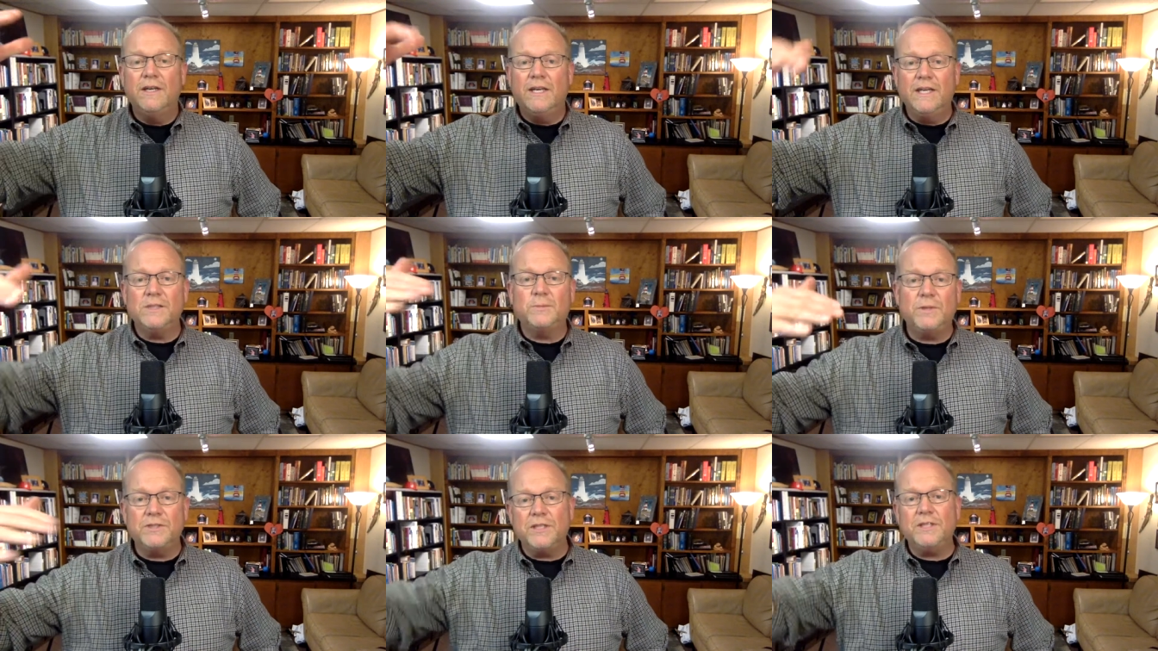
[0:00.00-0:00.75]
his
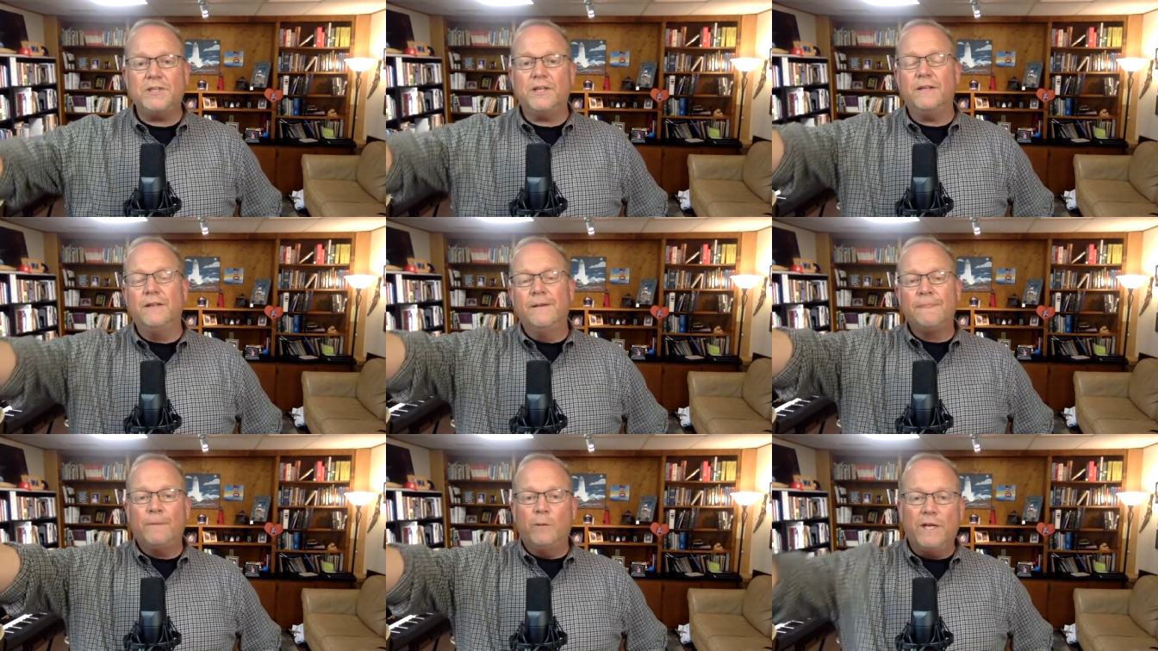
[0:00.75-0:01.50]
position
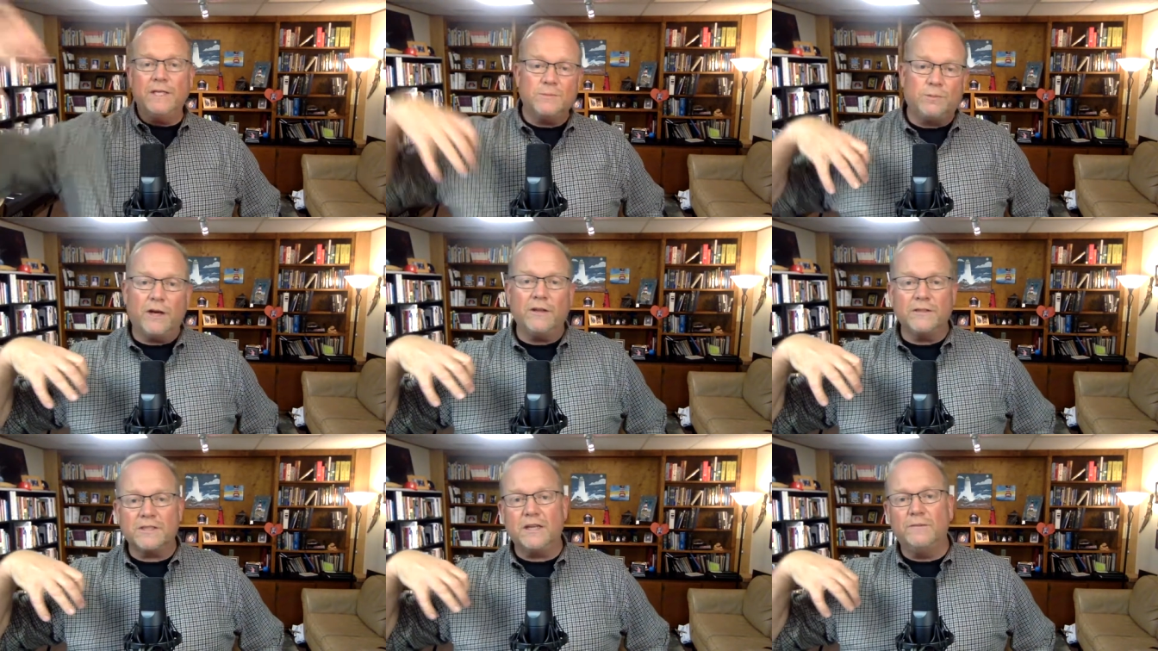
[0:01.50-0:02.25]
when his
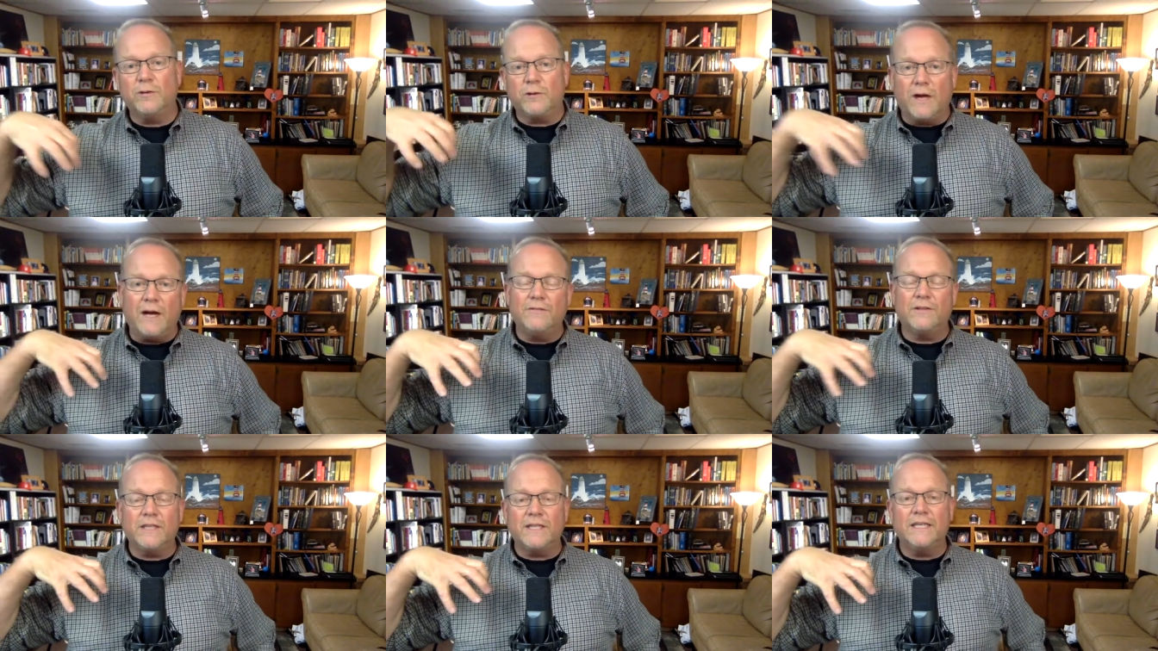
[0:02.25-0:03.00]
brothers come
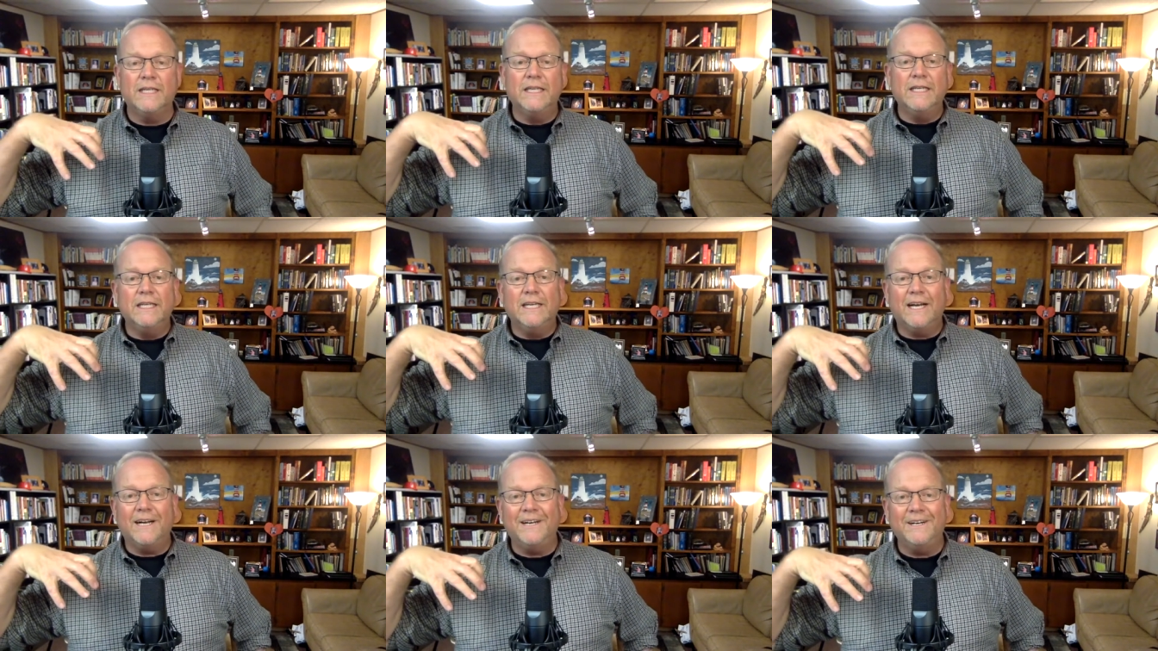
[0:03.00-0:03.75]
groveling
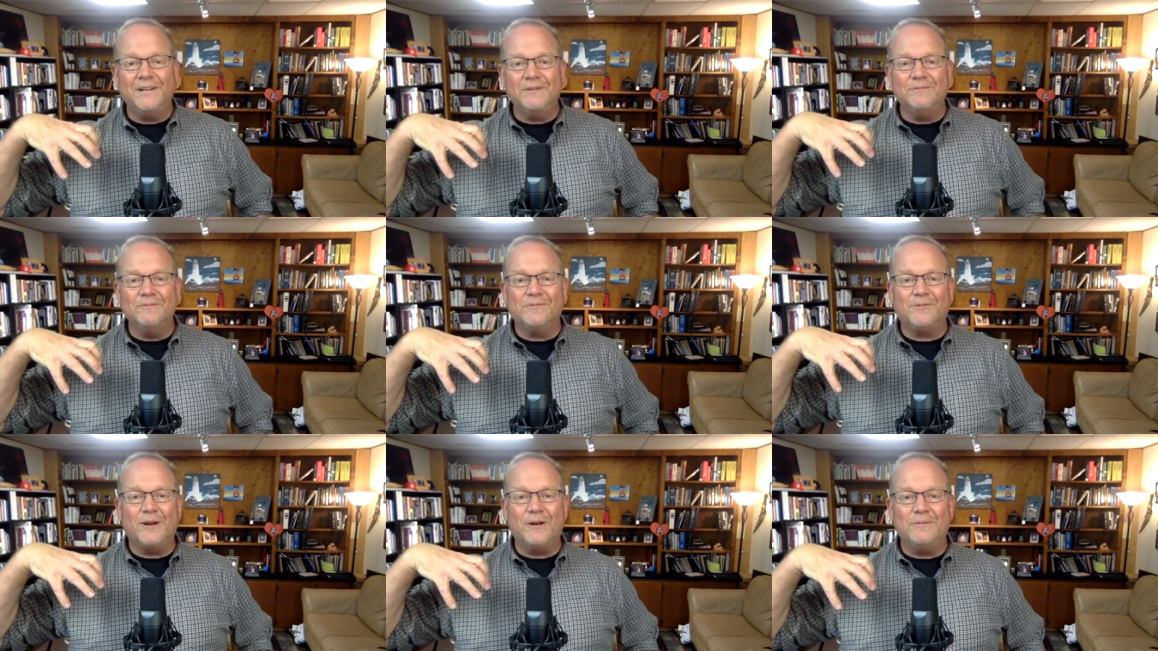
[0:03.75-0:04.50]
um,
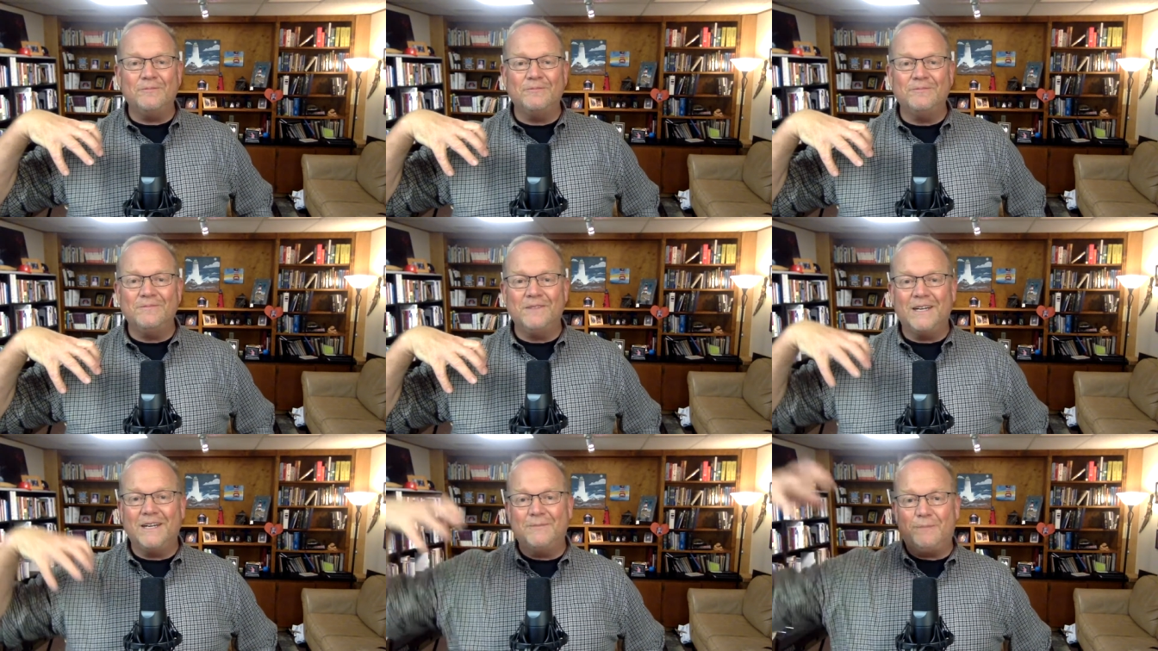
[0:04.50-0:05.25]
from
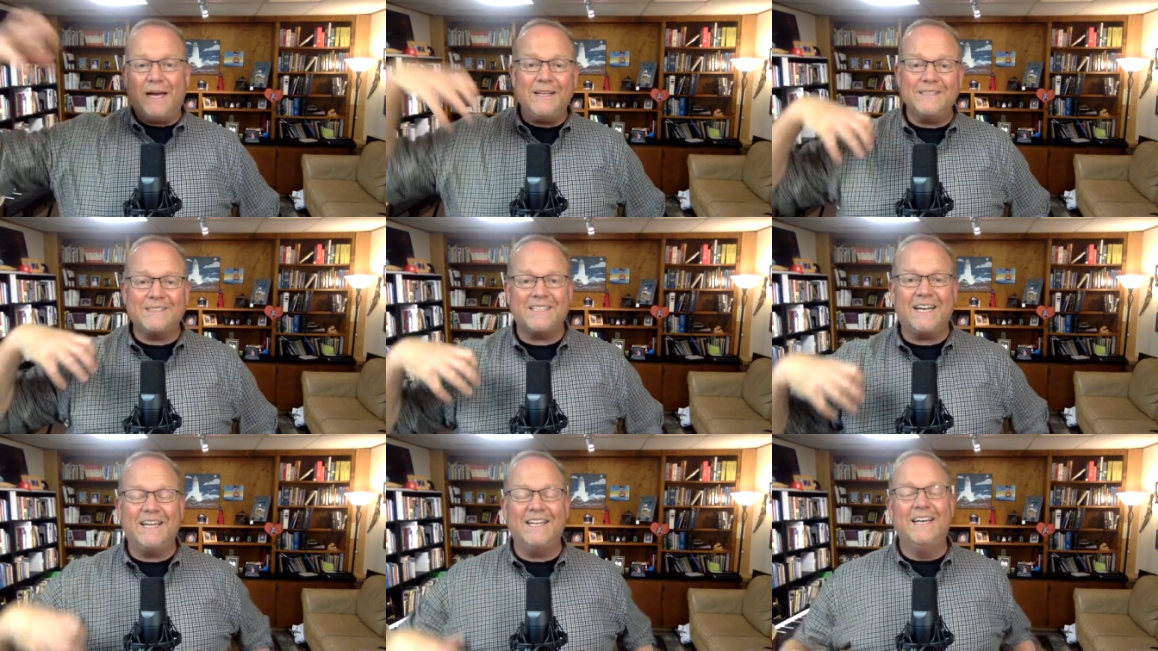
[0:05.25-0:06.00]
uh,
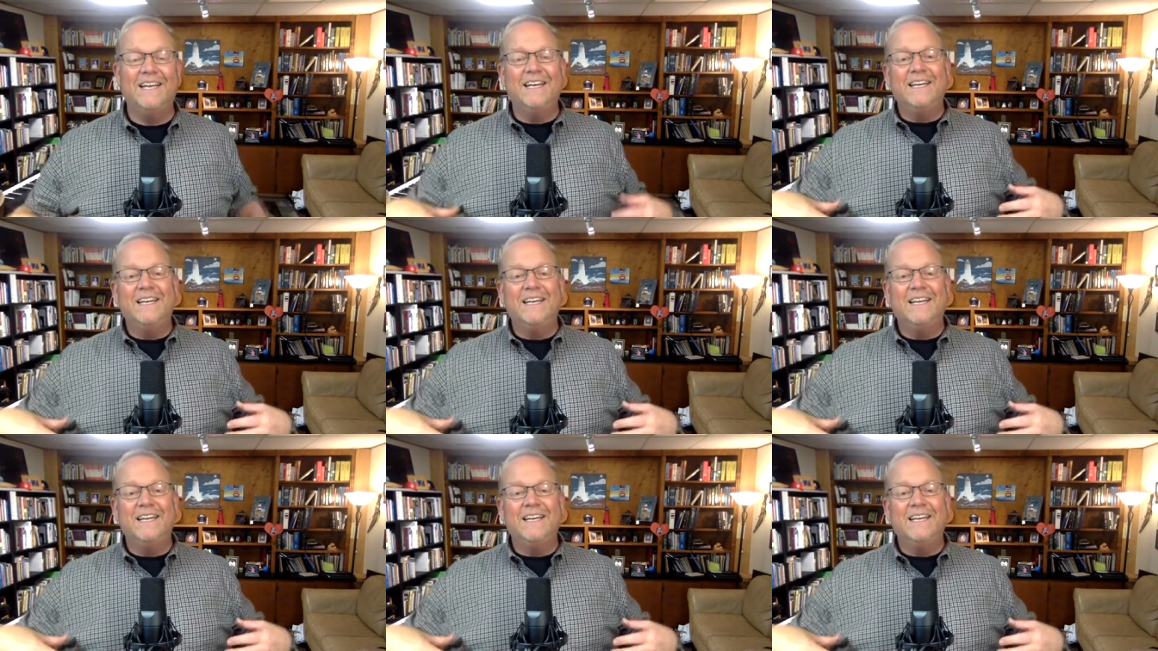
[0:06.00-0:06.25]
Palestine,